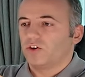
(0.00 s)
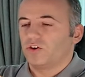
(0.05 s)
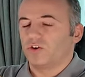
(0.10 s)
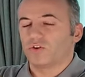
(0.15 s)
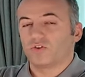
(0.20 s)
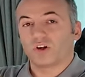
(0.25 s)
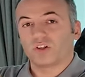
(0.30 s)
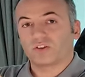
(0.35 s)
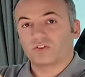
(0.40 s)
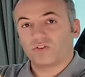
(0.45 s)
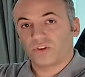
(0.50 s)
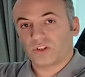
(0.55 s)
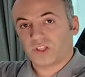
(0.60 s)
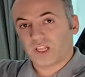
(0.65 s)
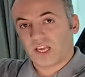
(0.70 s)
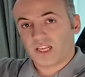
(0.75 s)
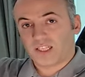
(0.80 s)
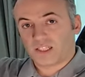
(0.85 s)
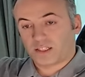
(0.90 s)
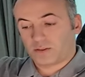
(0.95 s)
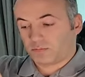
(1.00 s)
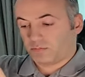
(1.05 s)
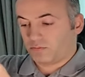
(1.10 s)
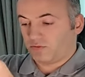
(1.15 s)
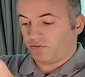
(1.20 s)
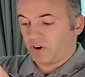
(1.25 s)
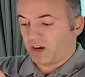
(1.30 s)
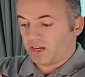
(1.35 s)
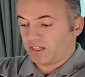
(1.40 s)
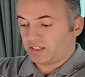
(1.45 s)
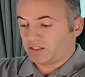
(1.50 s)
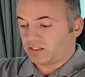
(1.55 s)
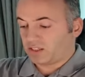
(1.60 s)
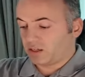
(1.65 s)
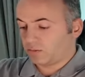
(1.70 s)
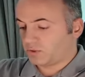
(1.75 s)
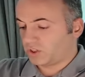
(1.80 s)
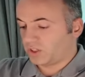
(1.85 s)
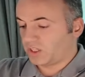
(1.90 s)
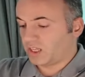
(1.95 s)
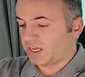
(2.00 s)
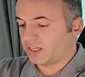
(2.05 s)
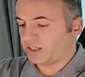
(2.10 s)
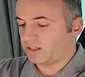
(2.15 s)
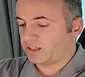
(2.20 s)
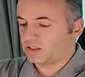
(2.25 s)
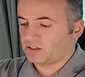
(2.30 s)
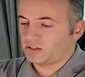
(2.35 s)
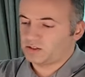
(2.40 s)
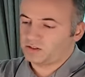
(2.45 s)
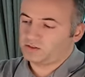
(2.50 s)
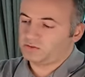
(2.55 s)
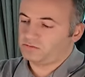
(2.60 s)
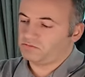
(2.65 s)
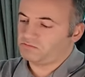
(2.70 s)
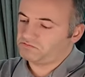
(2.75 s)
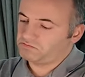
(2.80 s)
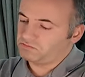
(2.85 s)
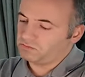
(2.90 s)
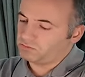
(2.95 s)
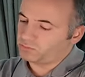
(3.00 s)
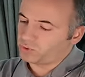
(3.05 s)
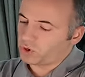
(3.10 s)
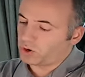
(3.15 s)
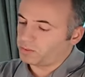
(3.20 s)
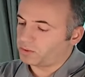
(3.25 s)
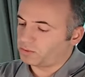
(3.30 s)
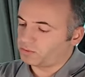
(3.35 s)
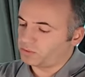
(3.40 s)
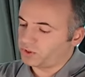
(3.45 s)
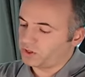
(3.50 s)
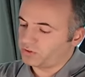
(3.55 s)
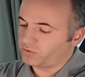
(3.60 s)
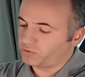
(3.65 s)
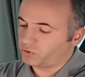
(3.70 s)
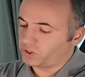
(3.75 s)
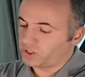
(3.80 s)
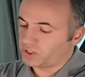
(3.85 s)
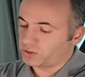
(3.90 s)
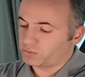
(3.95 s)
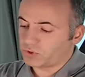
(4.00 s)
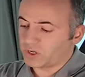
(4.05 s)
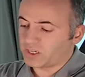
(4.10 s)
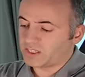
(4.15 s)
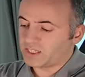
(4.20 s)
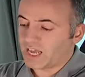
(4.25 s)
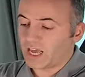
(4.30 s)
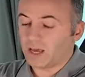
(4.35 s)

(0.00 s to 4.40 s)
you're not going to find something like this probably for this price.